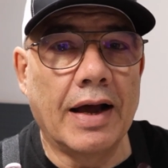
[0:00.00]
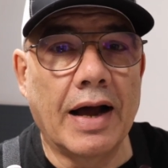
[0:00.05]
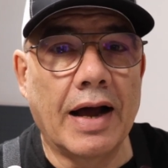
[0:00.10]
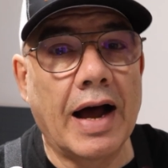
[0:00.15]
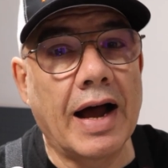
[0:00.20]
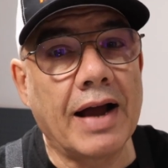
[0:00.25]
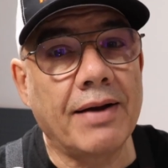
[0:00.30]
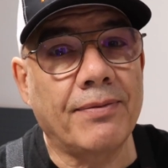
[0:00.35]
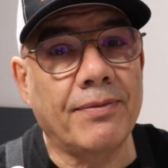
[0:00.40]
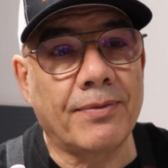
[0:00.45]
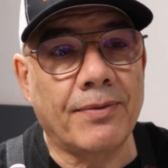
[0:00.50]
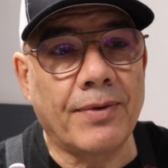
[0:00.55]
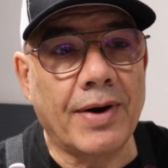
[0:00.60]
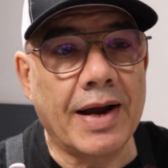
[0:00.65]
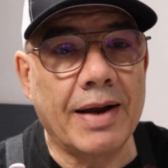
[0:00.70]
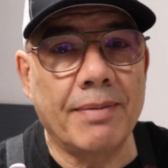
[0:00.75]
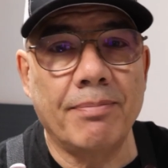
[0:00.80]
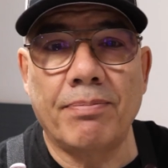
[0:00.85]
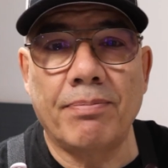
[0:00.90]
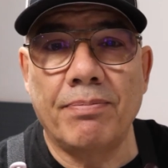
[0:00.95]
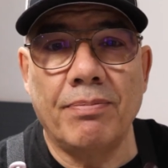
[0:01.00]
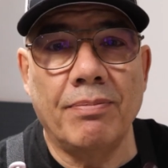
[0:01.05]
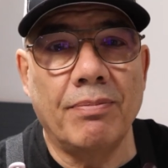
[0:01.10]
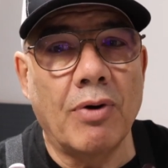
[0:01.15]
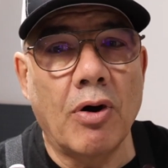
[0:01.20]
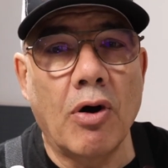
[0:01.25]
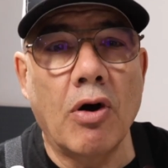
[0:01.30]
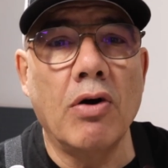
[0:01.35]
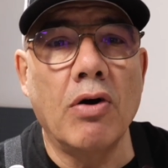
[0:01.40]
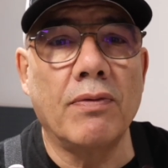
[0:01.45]
I've ran
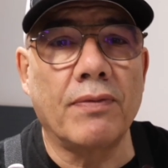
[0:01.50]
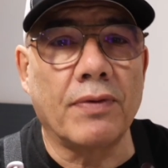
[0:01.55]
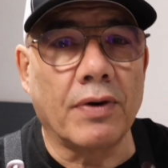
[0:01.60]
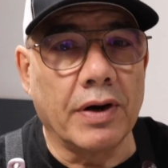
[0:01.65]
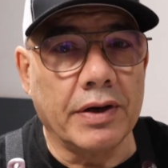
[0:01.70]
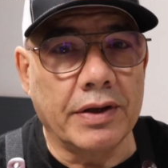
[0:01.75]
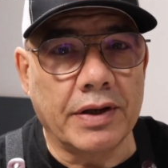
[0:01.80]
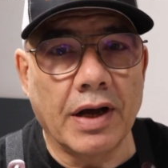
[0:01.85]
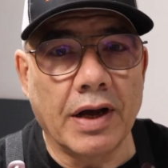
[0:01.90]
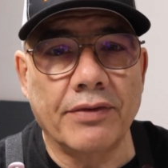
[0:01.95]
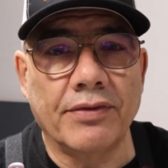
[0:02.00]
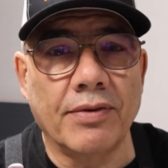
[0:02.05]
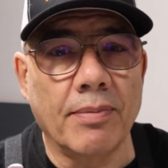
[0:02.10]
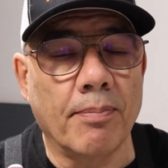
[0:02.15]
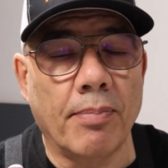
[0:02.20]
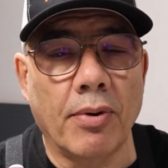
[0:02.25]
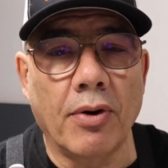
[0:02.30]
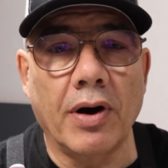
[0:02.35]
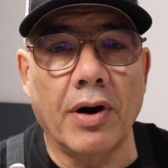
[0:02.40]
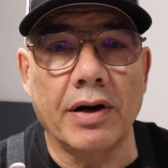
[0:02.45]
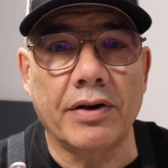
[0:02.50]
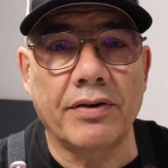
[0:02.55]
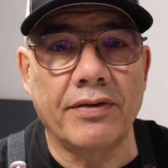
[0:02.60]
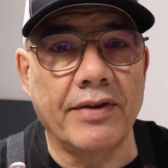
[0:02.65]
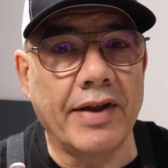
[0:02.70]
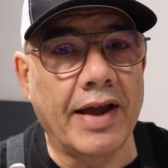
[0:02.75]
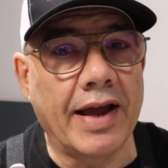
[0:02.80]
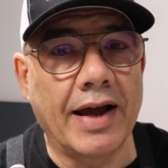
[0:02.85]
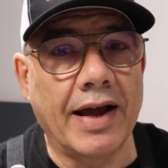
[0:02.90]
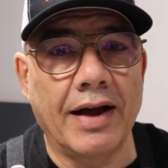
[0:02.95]
over a dozen parts
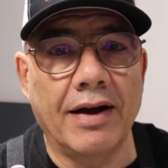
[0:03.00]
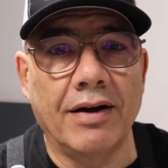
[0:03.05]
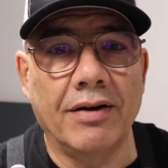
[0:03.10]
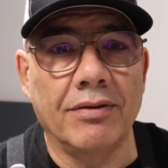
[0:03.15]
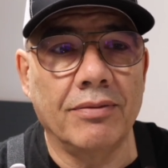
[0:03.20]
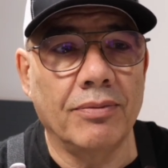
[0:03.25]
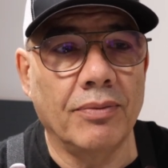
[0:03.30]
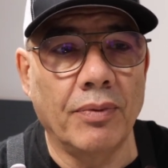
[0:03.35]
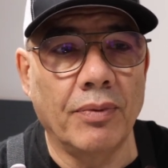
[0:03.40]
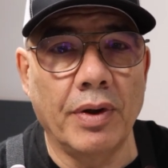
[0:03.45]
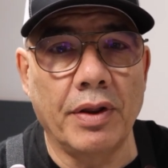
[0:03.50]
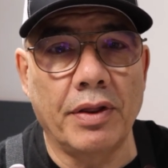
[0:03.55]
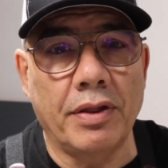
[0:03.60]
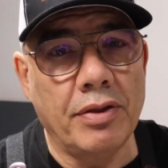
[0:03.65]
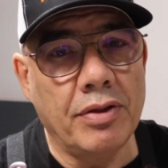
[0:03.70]
now with